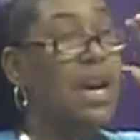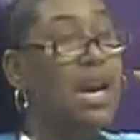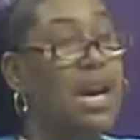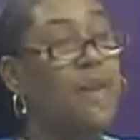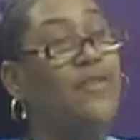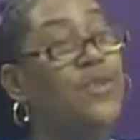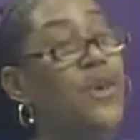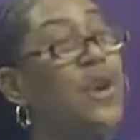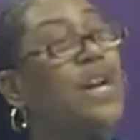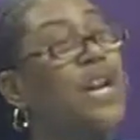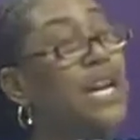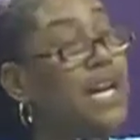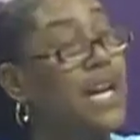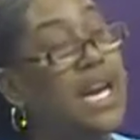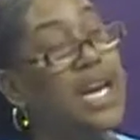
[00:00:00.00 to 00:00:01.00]
if
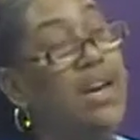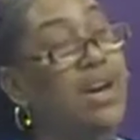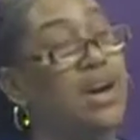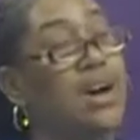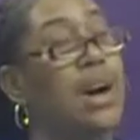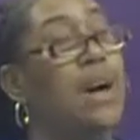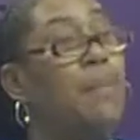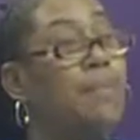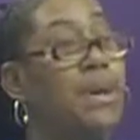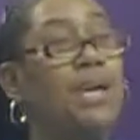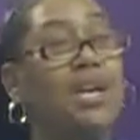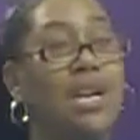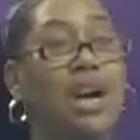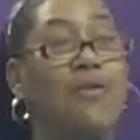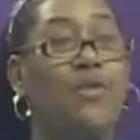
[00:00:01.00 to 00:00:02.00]
you're a leader,
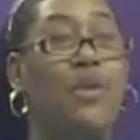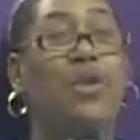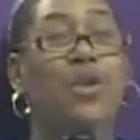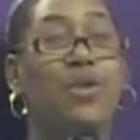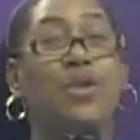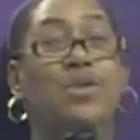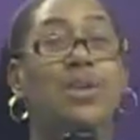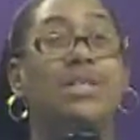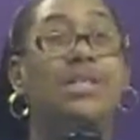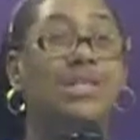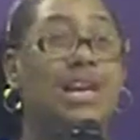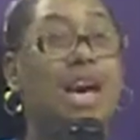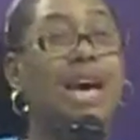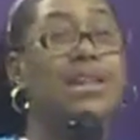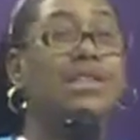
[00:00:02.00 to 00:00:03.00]
be careful who you
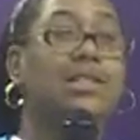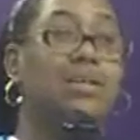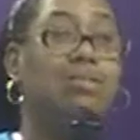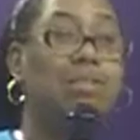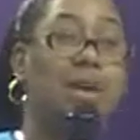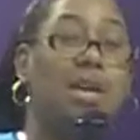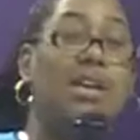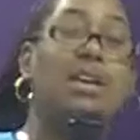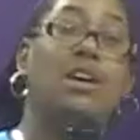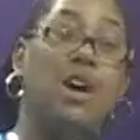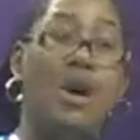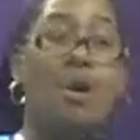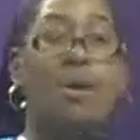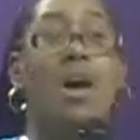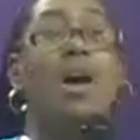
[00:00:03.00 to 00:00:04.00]
assign to be
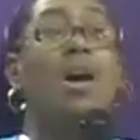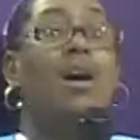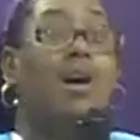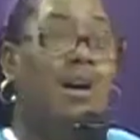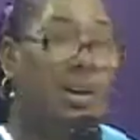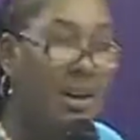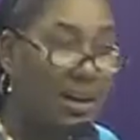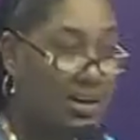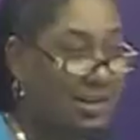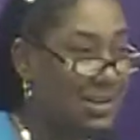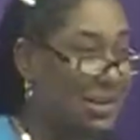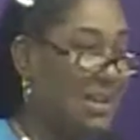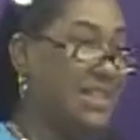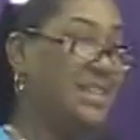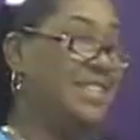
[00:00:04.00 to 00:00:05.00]
your
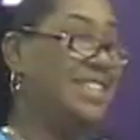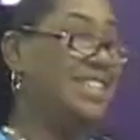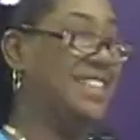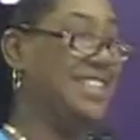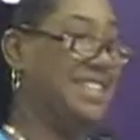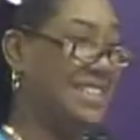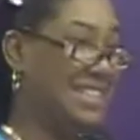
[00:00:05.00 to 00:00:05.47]
assistant.